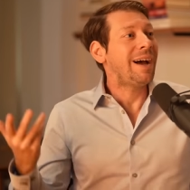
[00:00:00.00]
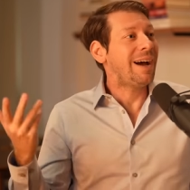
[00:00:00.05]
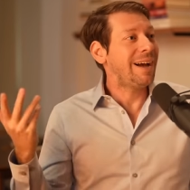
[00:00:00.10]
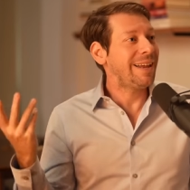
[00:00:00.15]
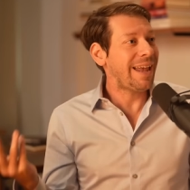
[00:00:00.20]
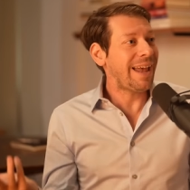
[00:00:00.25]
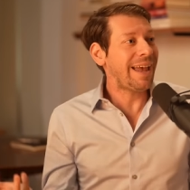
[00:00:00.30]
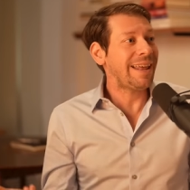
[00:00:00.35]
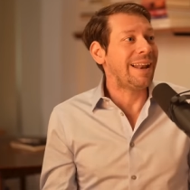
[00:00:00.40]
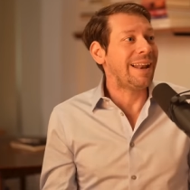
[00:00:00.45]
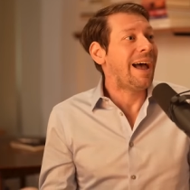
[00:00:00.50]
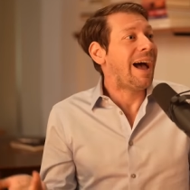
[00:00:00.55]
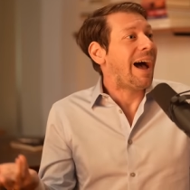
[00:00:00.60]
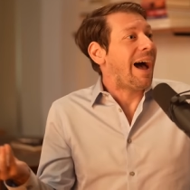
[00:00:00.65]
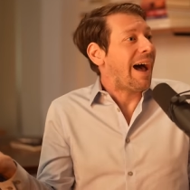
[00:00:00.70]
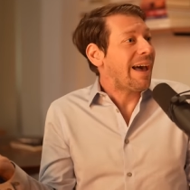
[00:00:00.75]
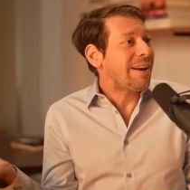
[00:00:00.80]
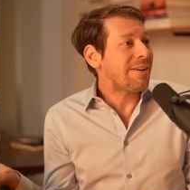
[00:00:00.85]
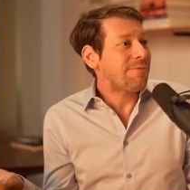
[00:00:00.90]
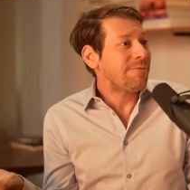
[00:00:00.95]
Again,
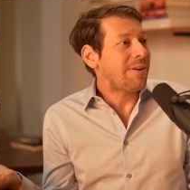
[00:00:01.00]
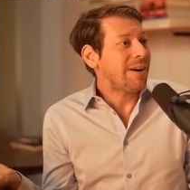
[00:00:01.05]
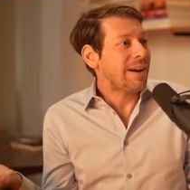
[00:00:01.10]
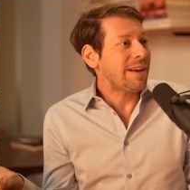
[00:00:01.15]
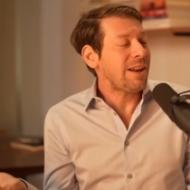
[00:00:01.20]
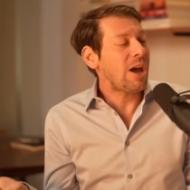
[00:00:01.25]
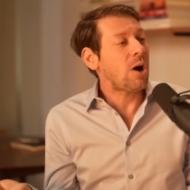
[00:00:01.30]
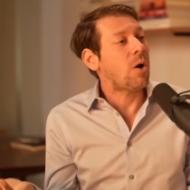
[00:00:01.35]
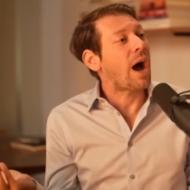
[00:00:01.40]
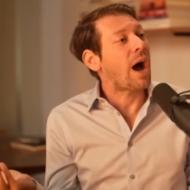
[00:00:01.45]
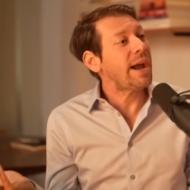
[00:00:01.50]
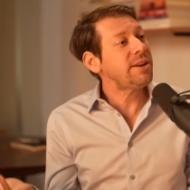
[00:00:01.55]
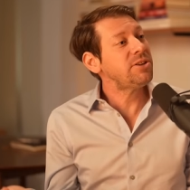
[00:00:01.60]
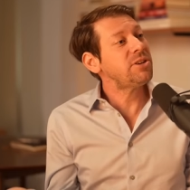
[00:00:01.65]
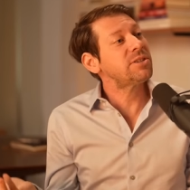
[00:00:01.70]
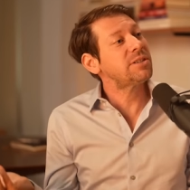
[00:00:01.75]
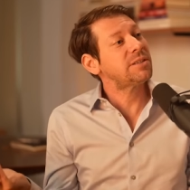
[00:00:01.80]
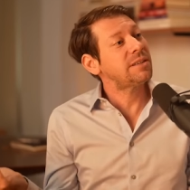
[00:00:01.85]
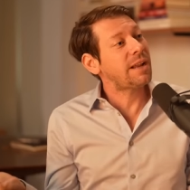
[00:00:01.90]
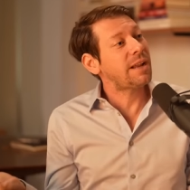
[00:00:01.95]
I don't fucking know. I
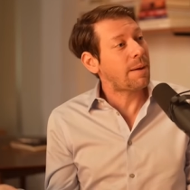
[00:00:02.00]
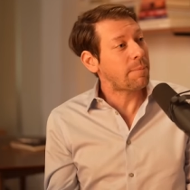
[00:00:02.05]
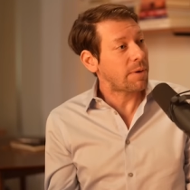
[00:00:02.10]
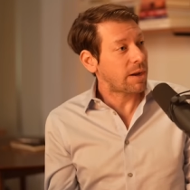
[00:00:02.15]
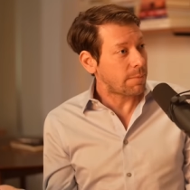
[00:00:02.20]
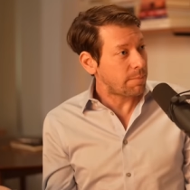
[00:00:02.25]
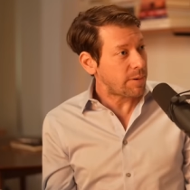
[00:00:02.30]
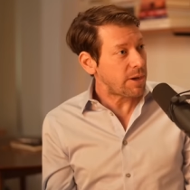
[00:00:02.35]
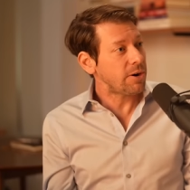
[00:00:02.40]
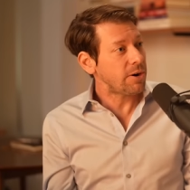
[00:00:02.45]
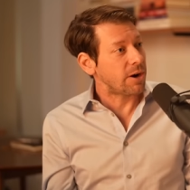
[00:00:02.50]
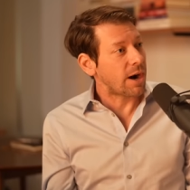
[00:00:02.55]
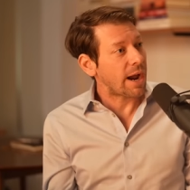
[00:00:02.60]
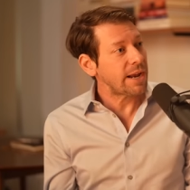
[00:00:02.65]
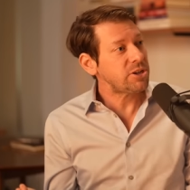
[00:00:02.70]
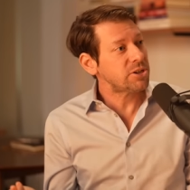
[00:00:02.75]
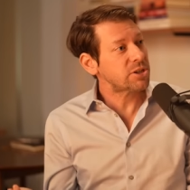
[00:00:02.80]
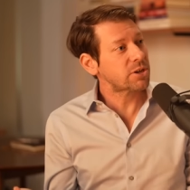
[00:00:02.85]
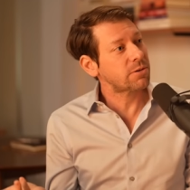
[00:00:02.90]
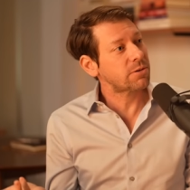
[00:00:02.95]
just, I'm a computer. I
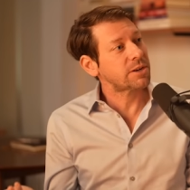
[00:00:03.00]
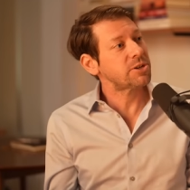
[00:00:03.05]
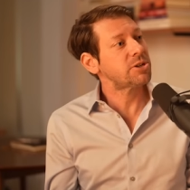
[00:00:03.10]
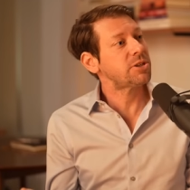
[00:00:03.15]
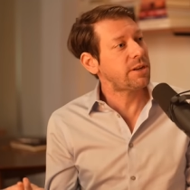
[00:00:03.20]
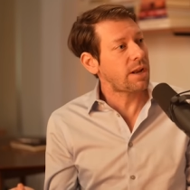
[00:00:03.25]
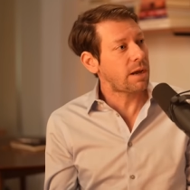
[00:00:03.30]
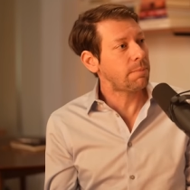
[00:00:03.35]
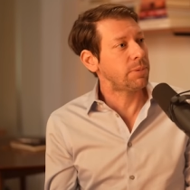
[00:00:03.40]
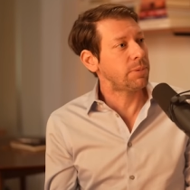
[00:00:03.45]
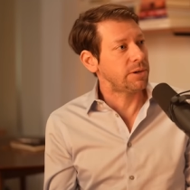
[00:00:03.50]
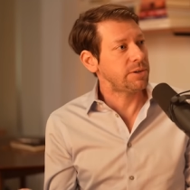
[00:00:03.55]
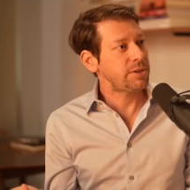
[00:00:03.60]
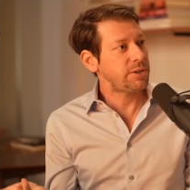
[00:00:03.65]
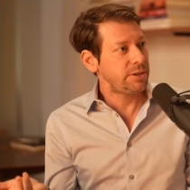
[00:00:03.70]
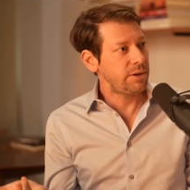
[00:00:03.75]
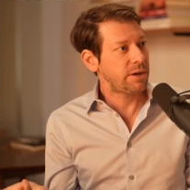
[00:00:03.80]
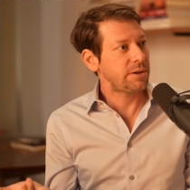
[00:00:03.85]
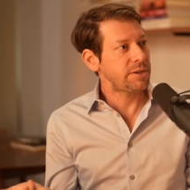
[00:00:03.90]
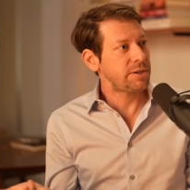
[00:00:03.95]
just crunch the
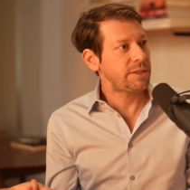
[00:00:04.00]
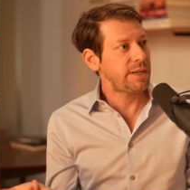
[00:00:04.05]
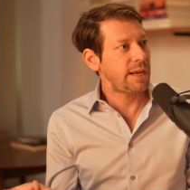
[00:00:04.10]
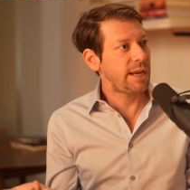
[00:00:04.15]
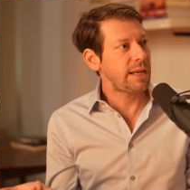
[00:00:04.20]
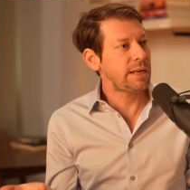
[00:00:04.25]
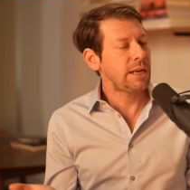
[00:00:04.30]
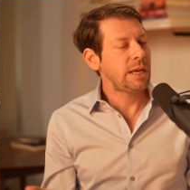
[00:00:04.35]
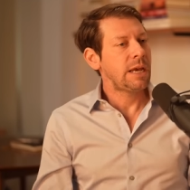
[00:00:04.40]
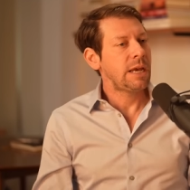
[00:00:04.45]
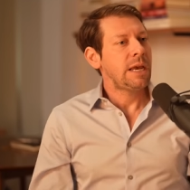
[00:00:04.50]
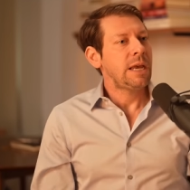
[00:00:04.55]
numbers. Do you understand?